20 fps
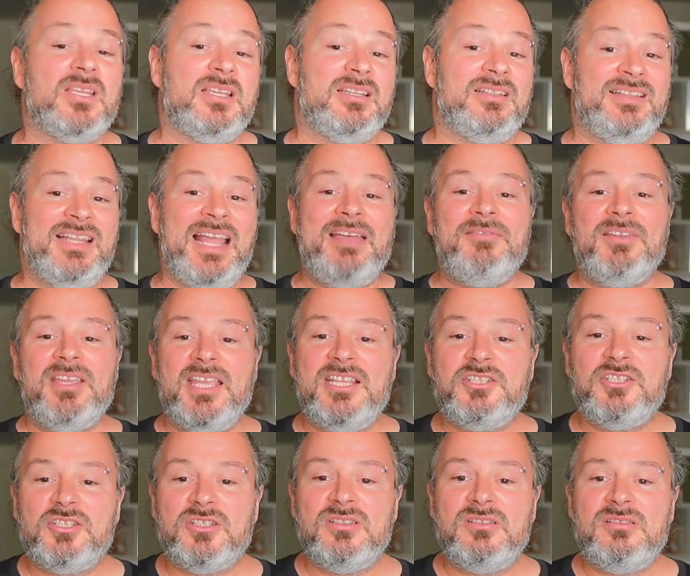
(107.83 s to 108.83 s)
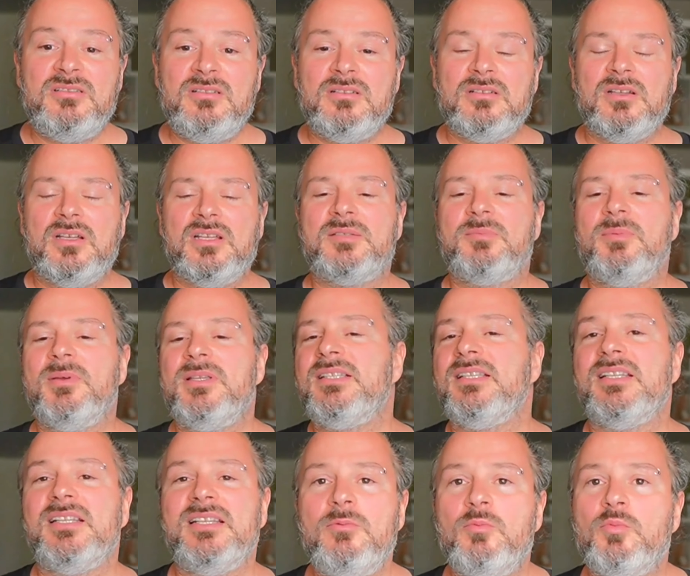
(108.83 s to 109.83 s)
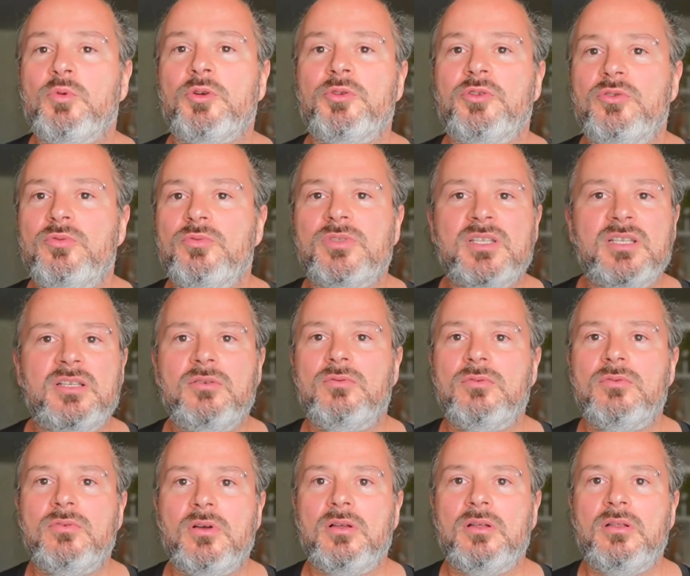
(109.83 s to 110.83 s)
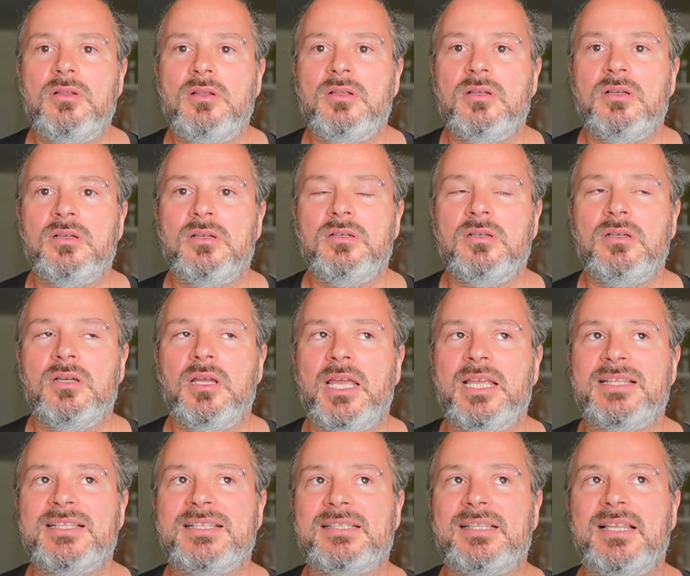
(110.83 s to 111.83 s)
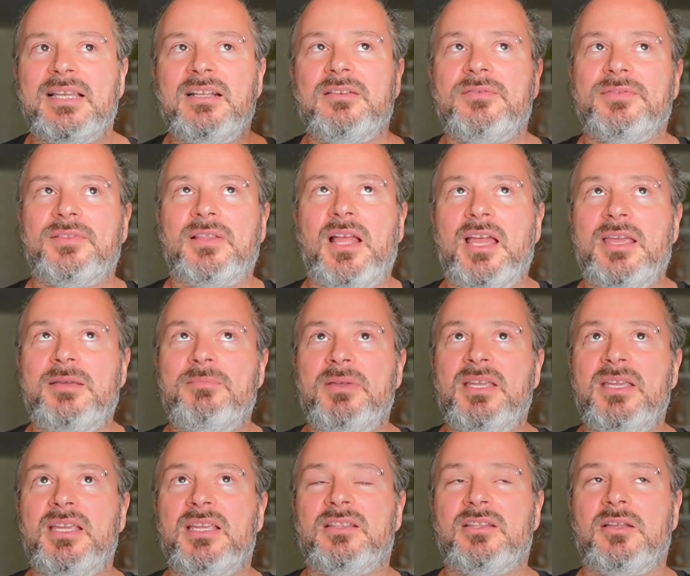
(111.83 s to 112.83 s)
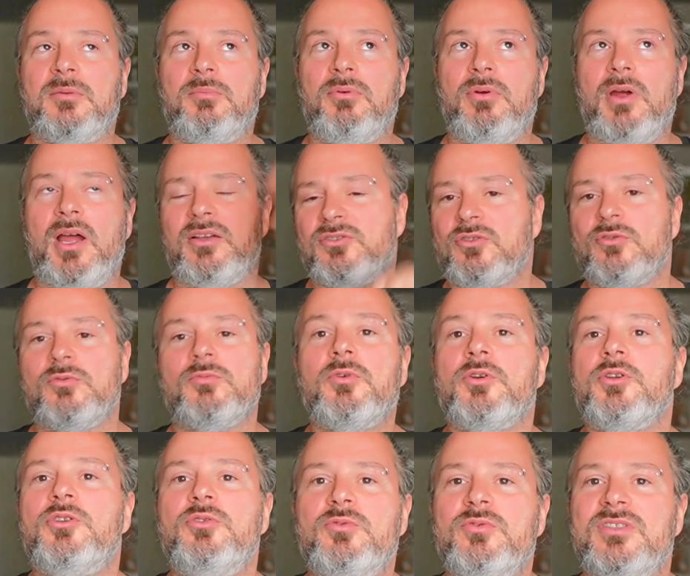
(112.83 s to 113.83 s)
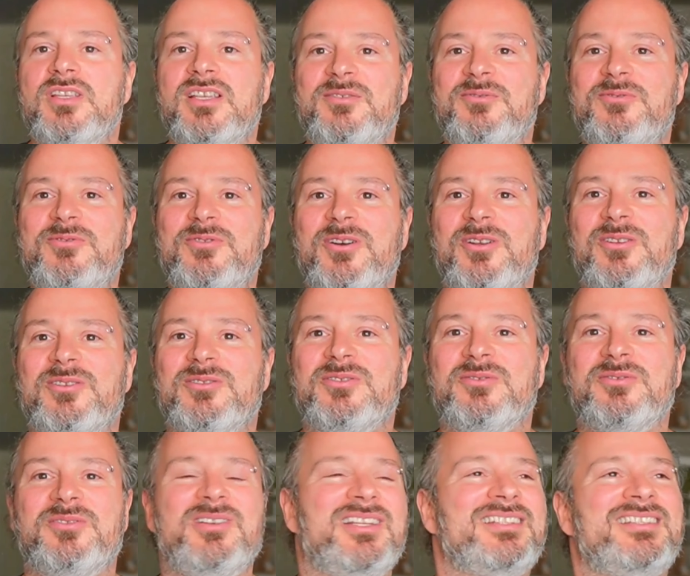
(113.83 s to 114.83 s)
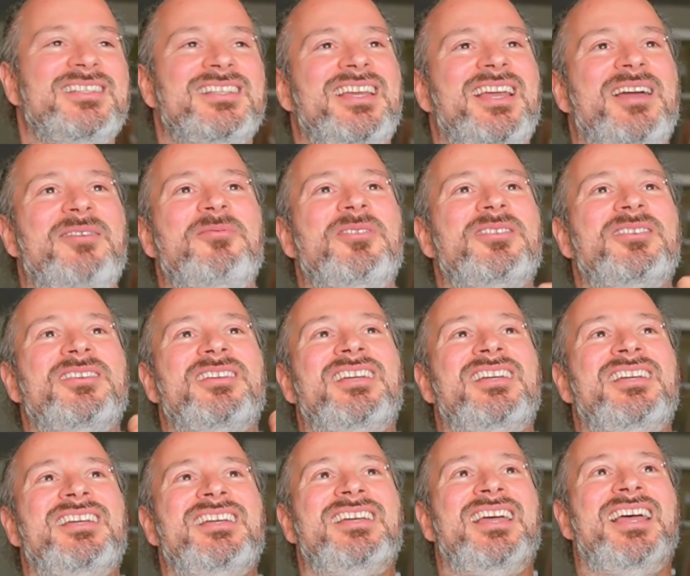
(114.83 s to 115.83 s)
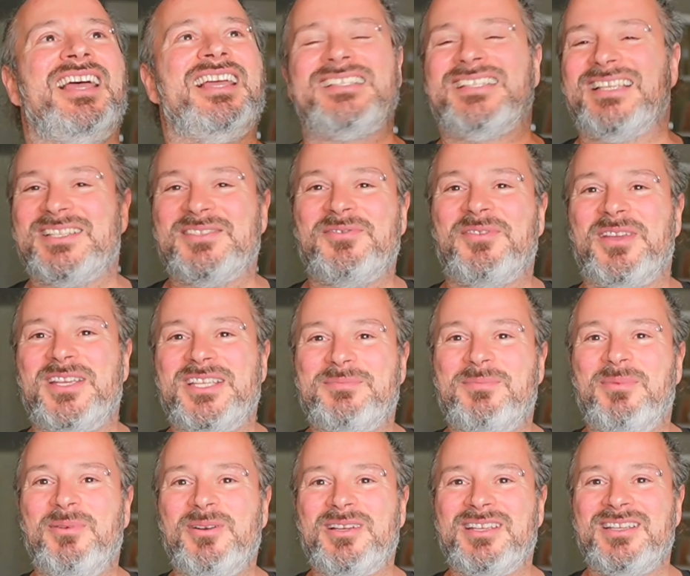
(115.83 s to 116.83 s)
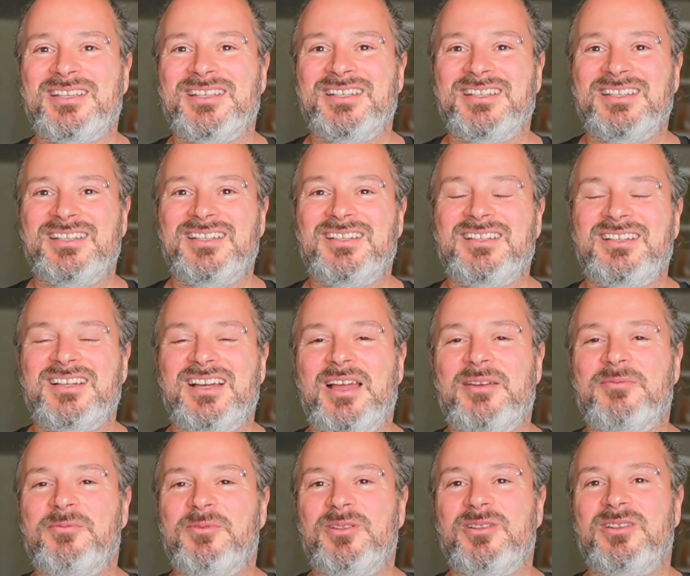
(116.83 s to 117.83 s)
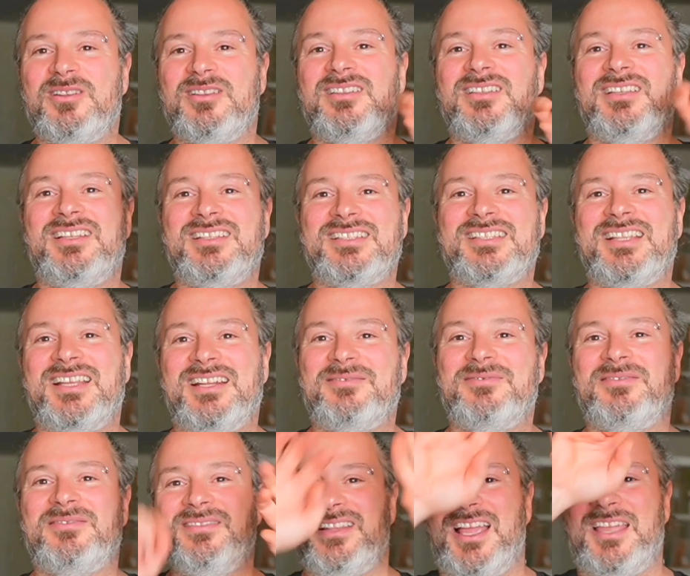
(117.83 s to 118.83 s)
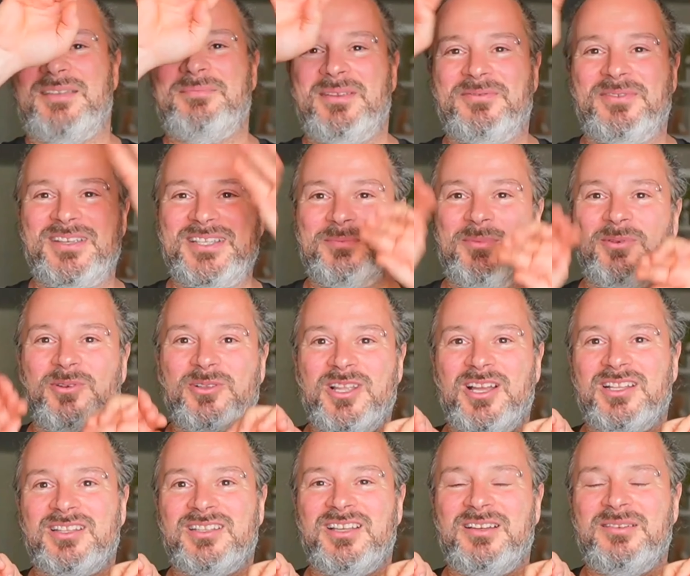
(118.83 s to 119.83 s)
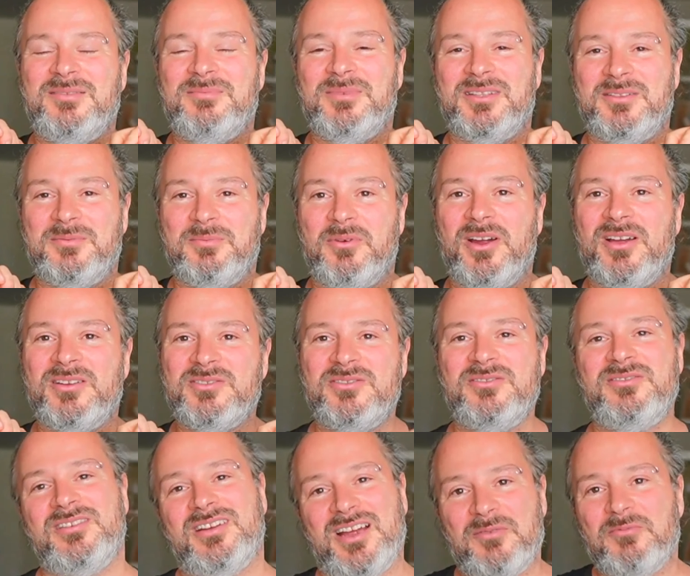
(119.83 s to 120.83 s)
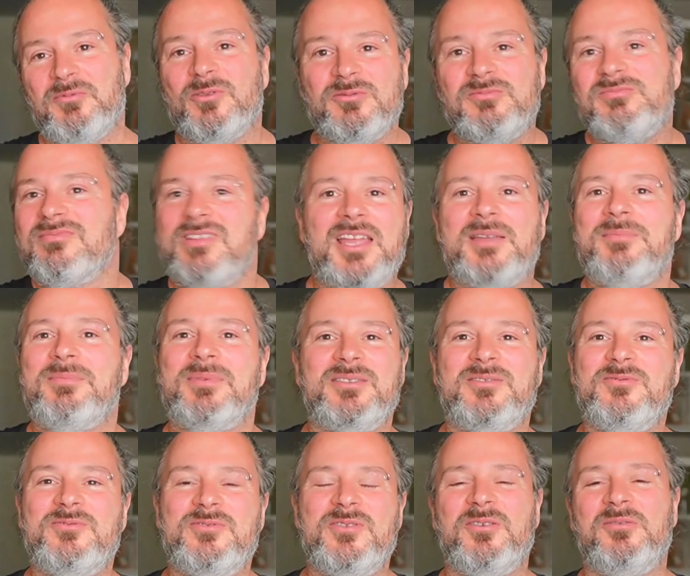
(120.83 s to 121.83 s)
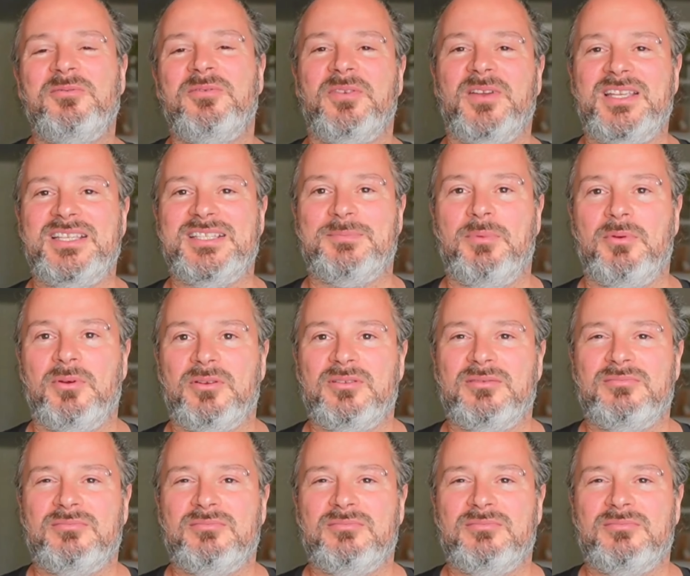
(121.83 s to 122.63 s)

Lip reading: Navigational, it's basically we're using Google. Instead of typing in the browser, we're using Google. So let's say I want to access Facebook. I will, instead of typing facebook.com in the browser, I will type in Google Facebook.